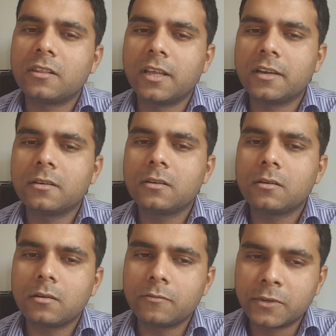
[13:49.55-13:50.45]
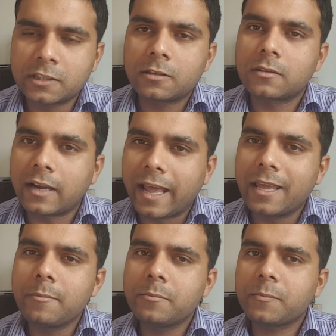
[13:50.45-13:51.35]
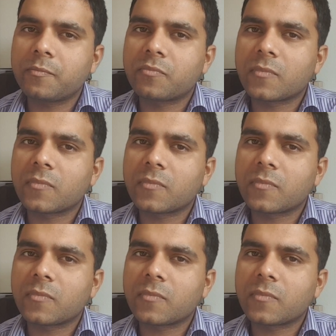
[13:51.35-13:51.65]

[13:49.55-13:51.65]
Then with time,